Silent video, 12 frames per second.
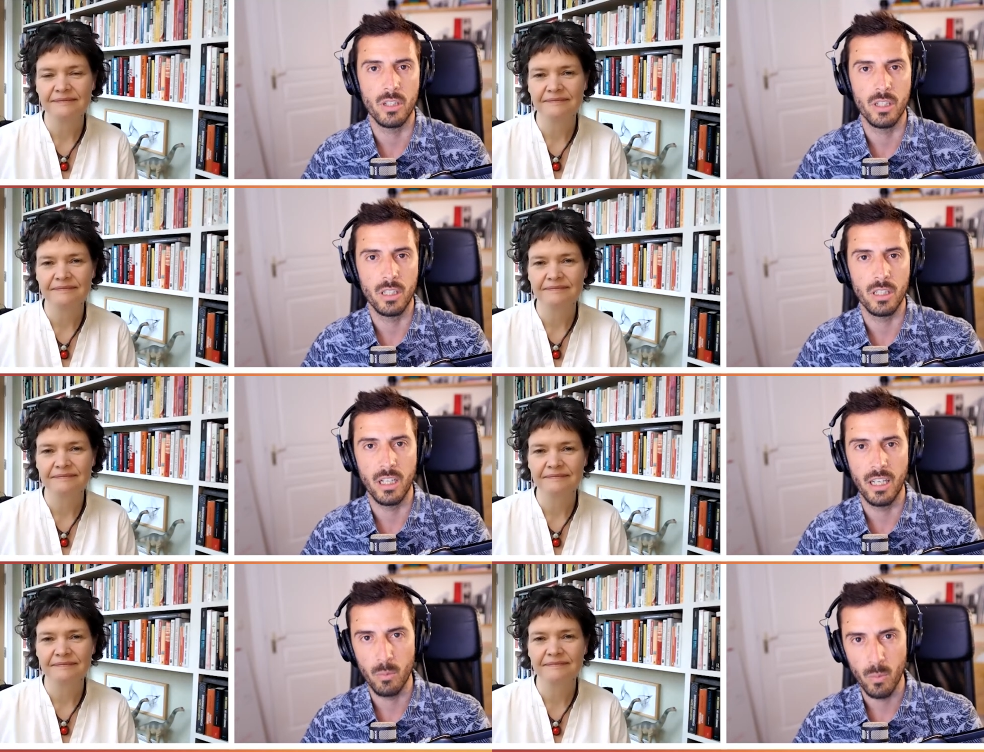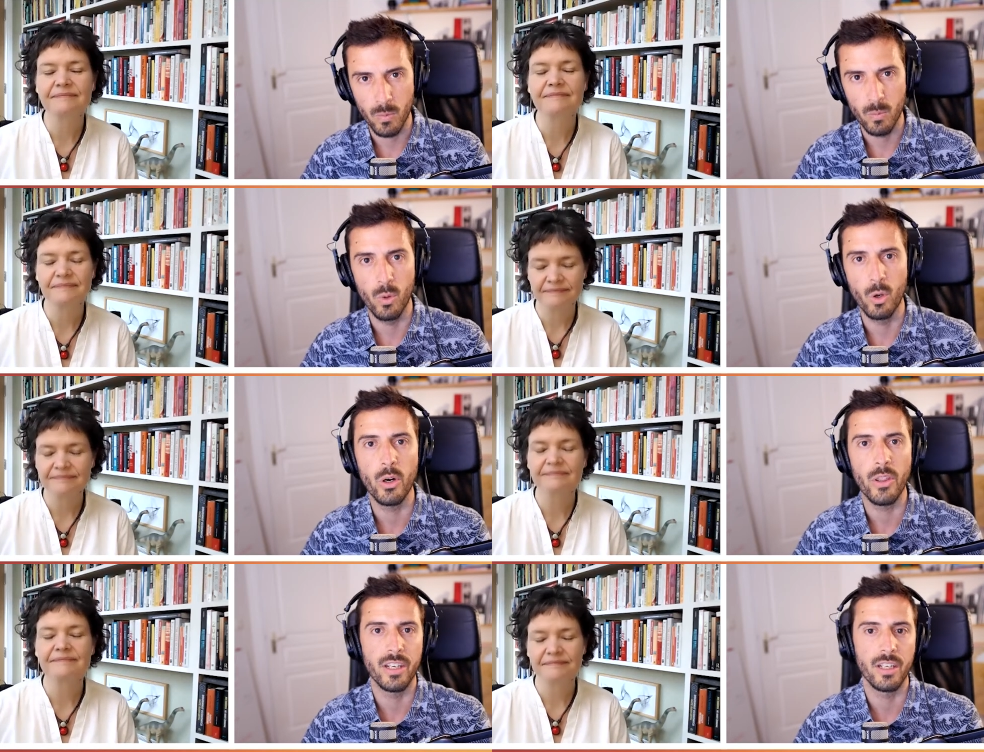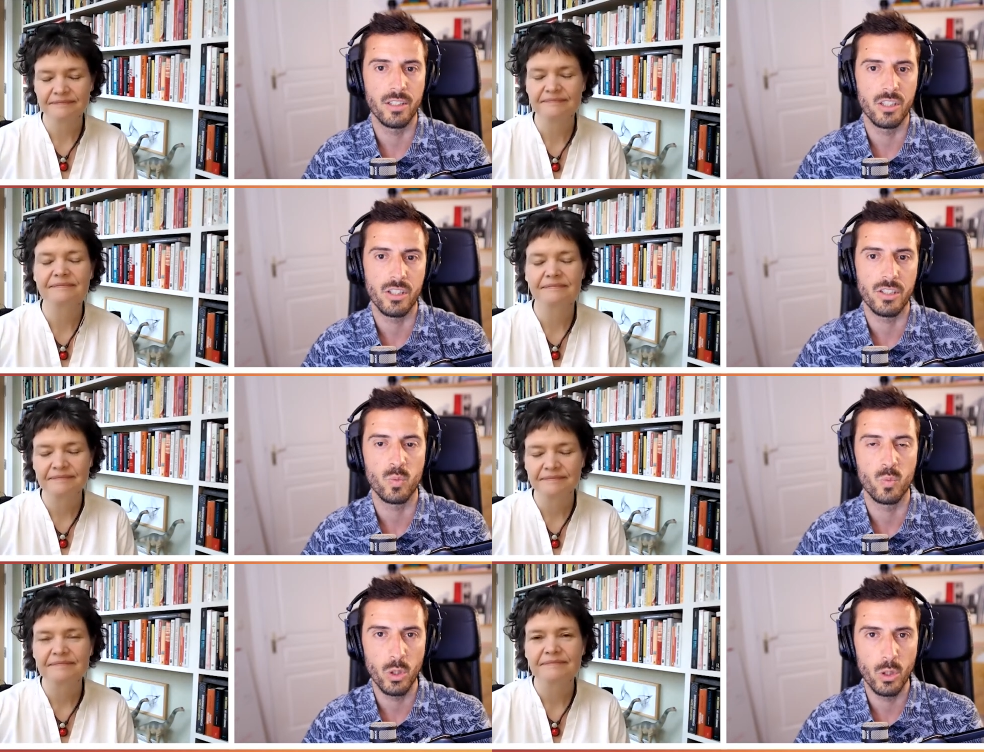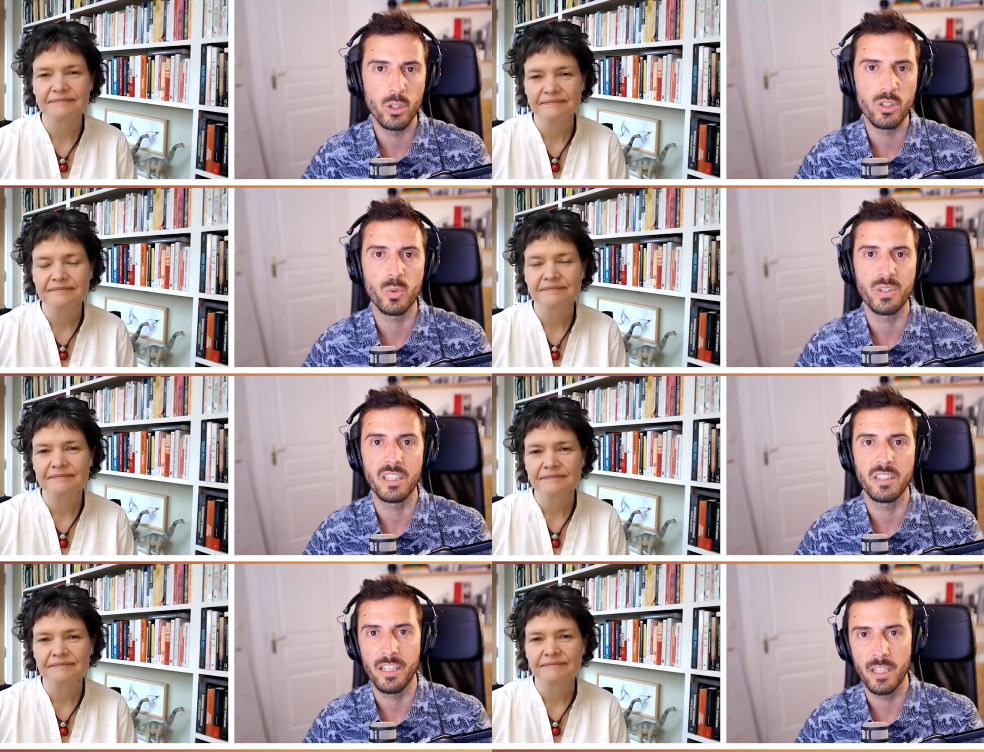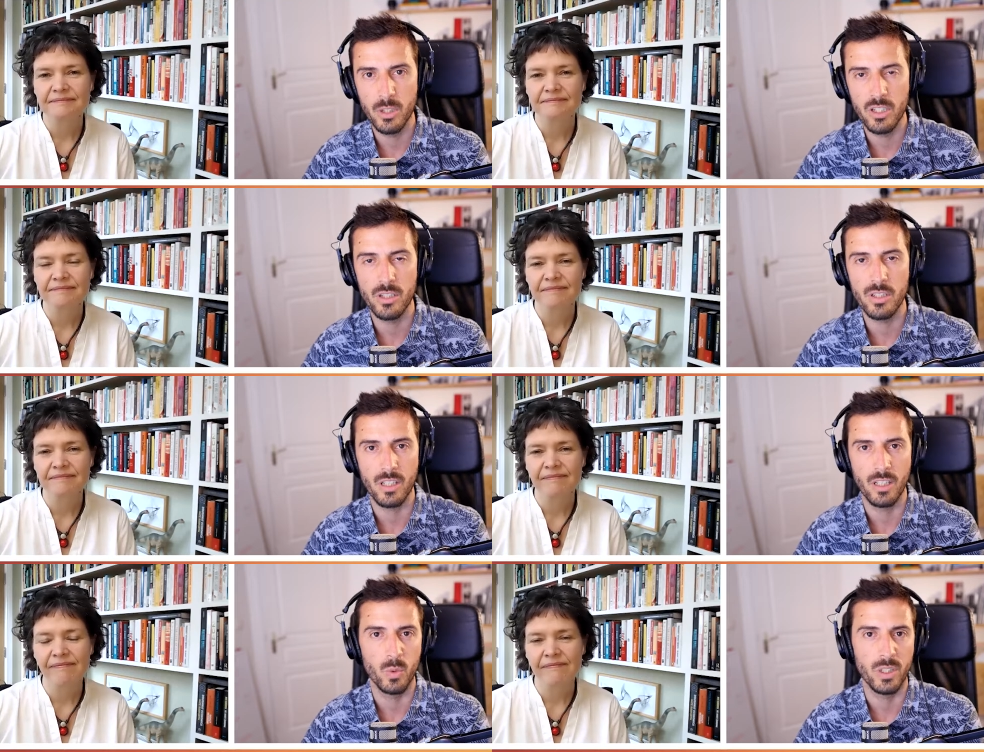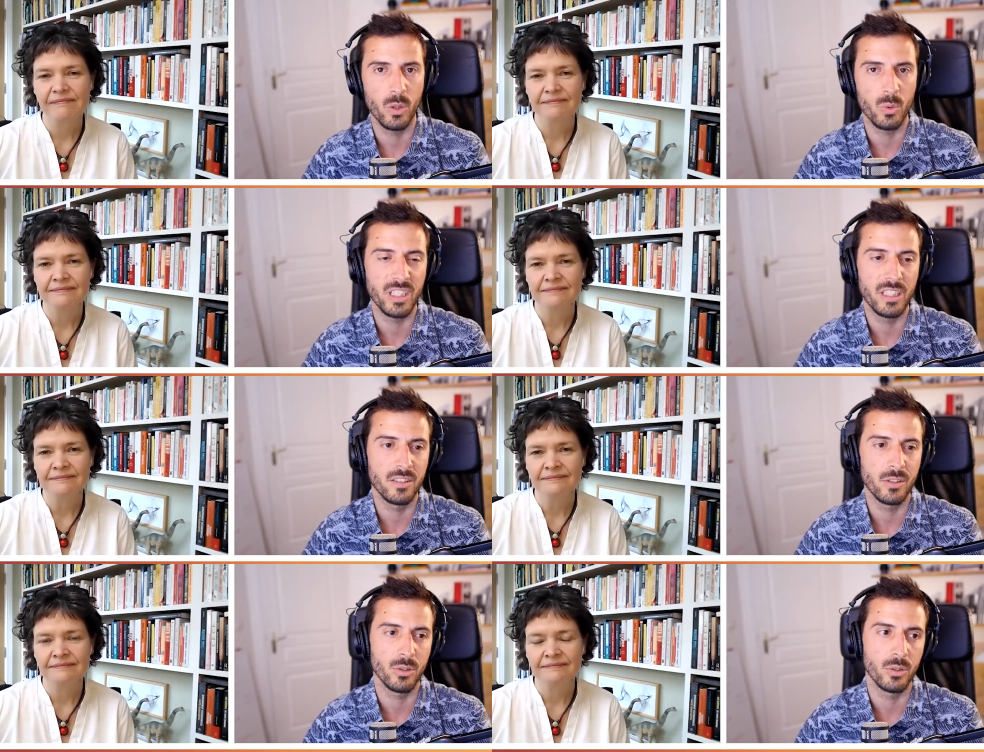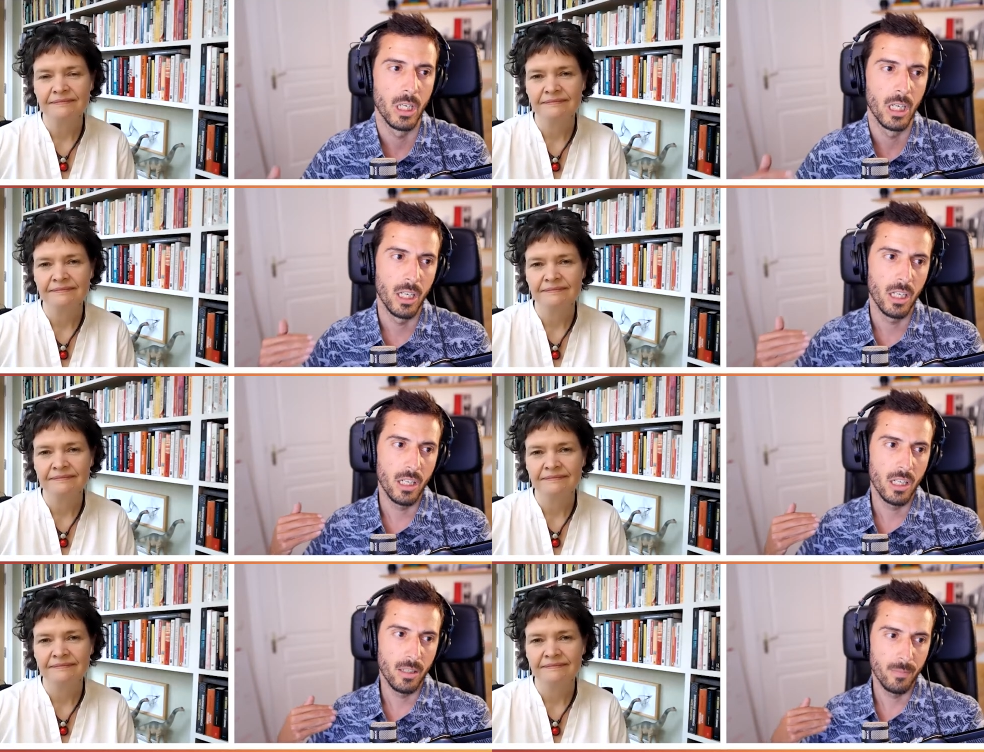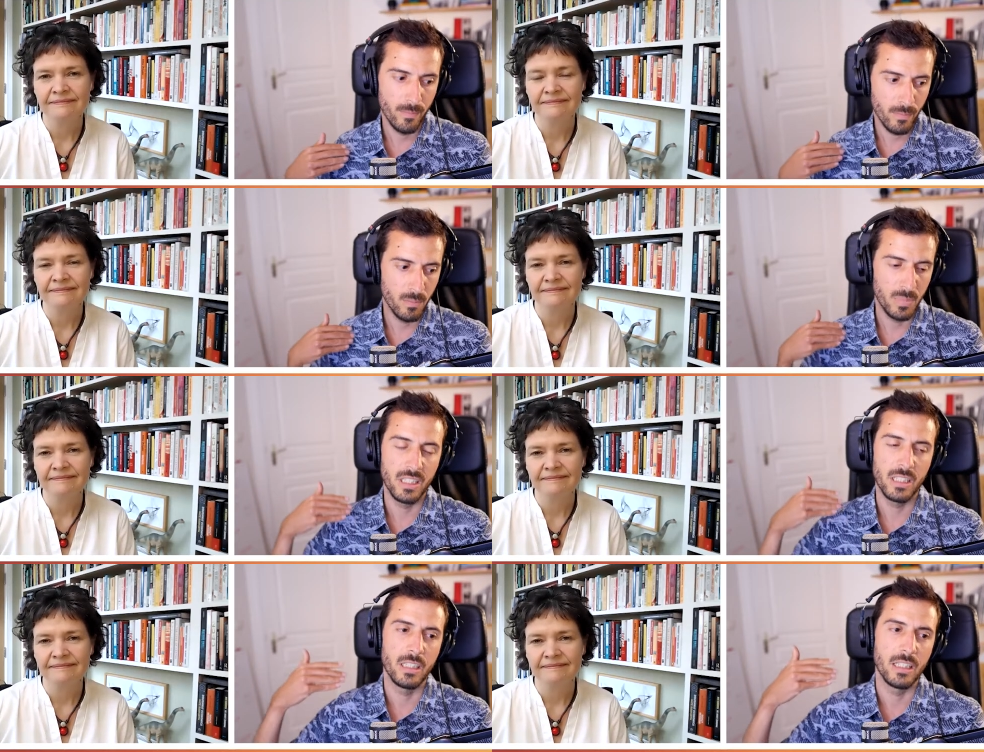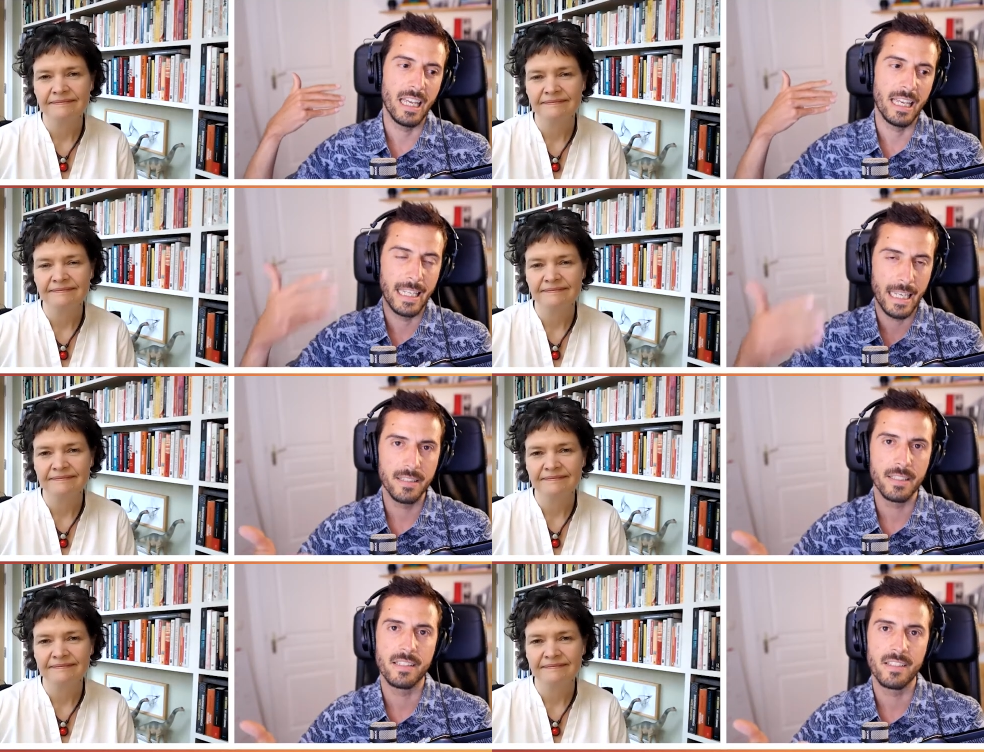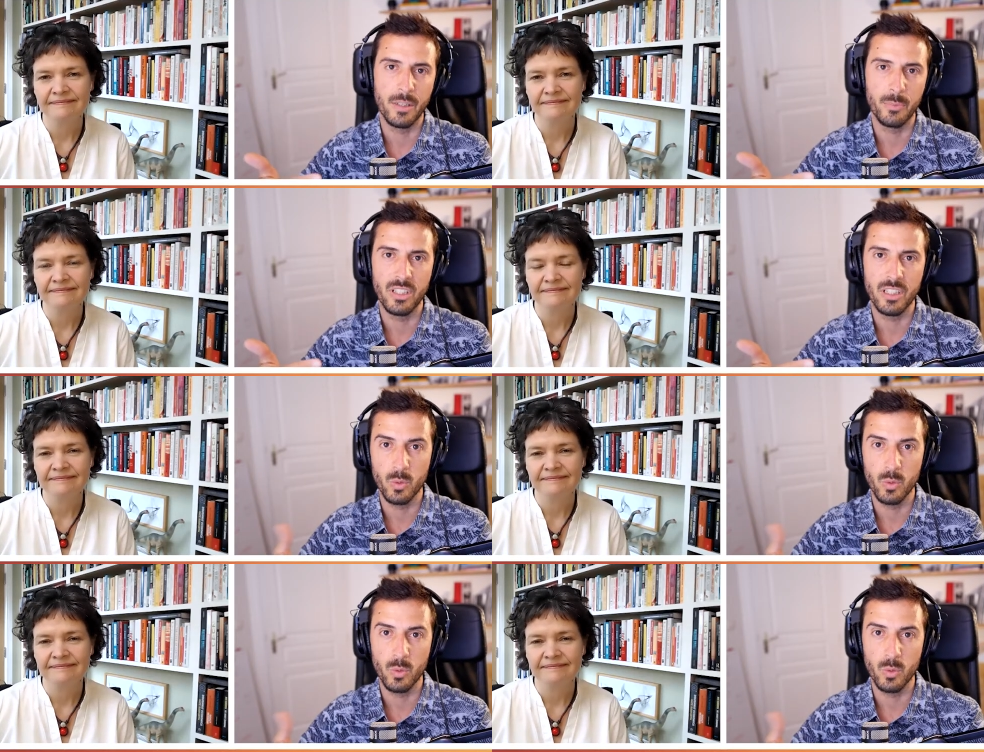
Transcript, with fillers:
Speaker 1: uh, and more than just words, we need images, and we don't need to be against something.